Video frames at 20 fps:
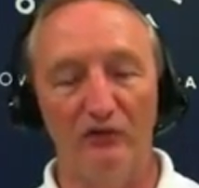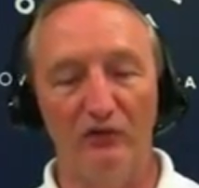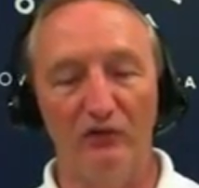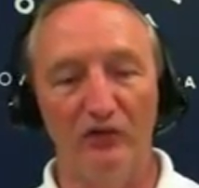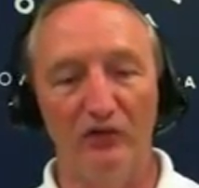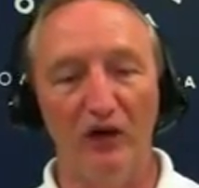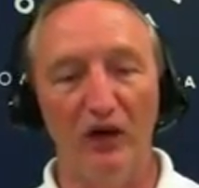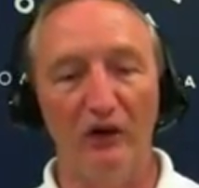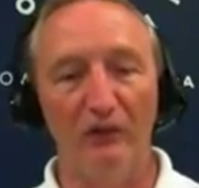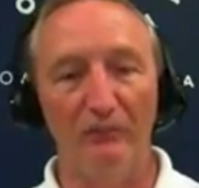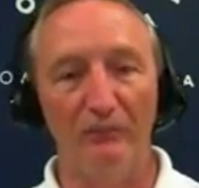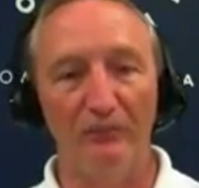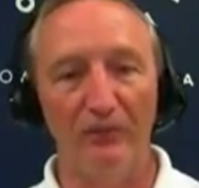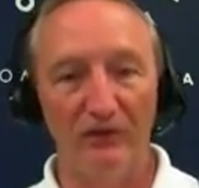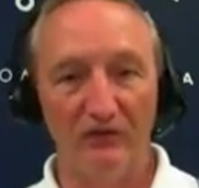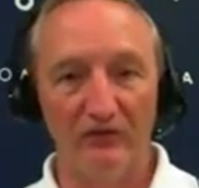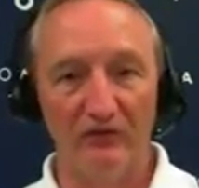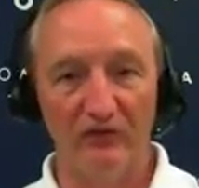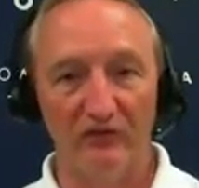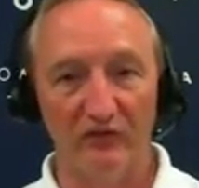young
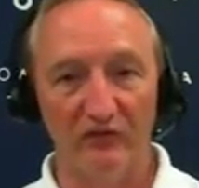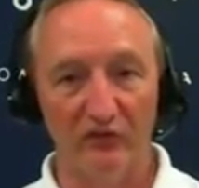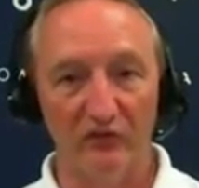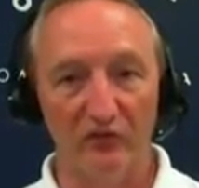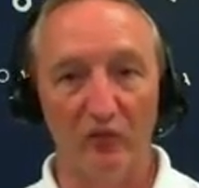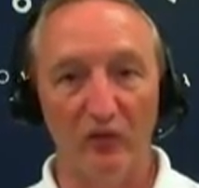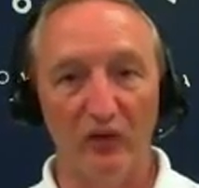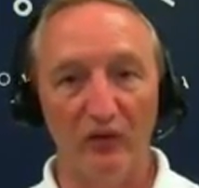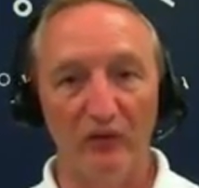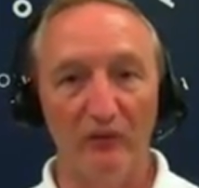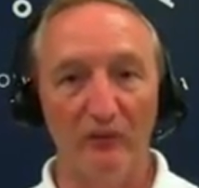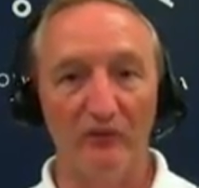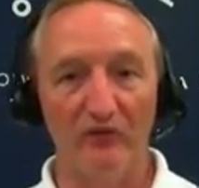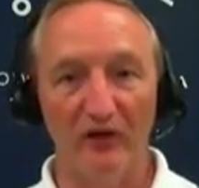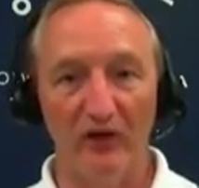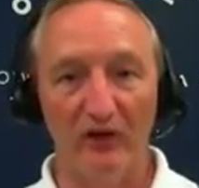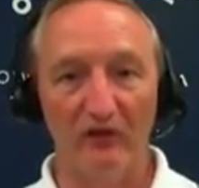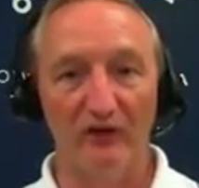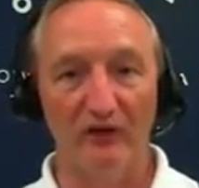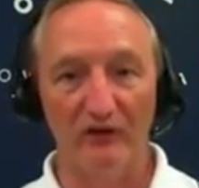businesses run
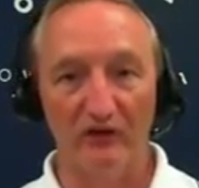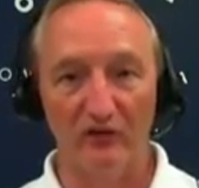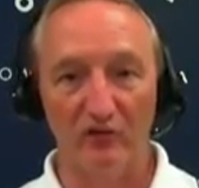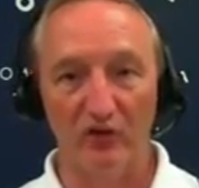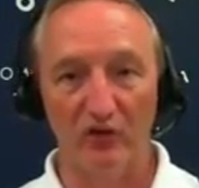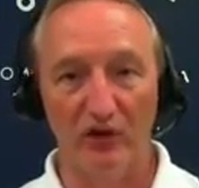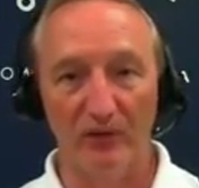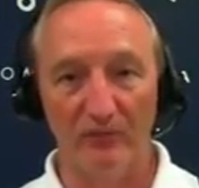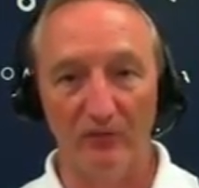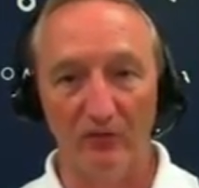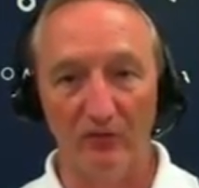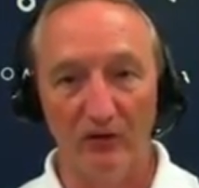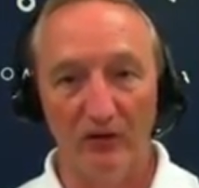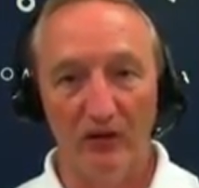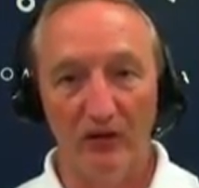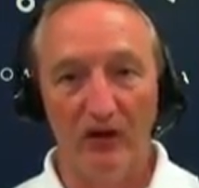themselves into trouble.